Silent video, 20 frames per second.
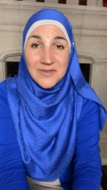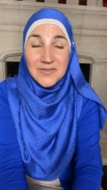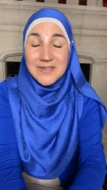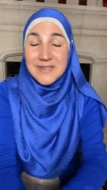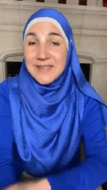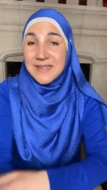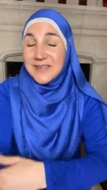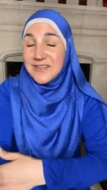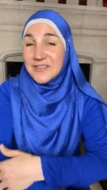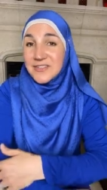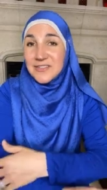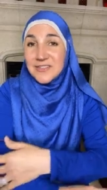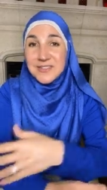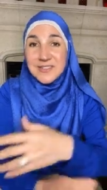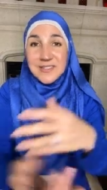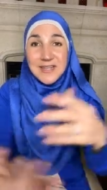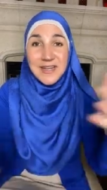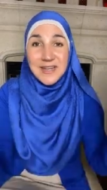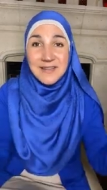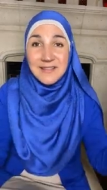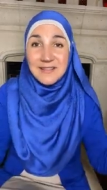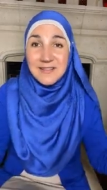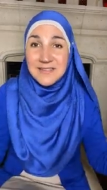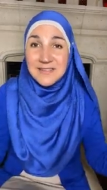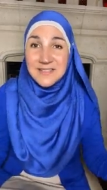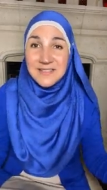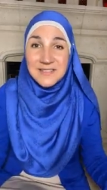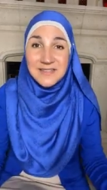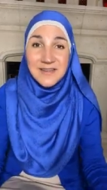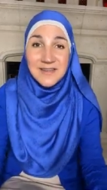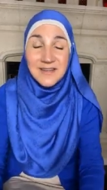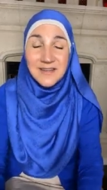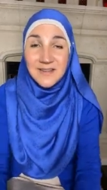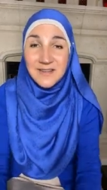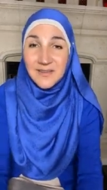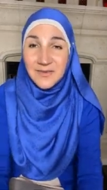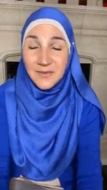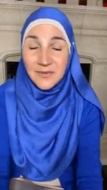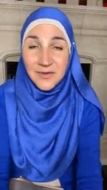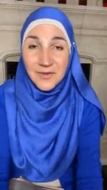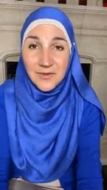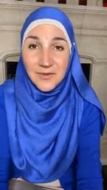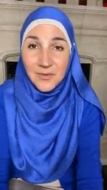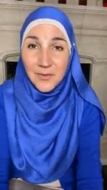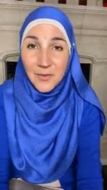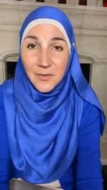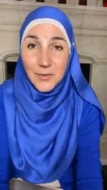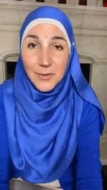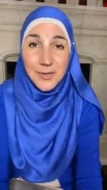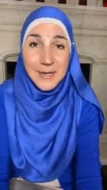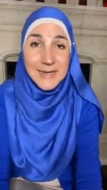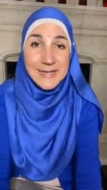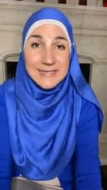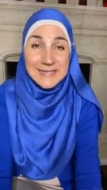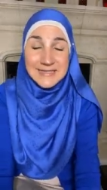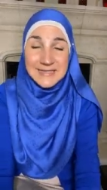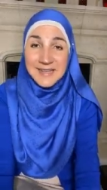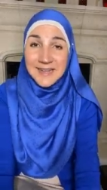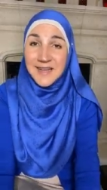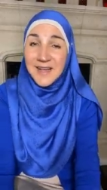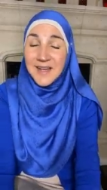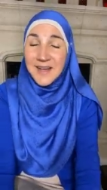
and then it's just like this, you go crazy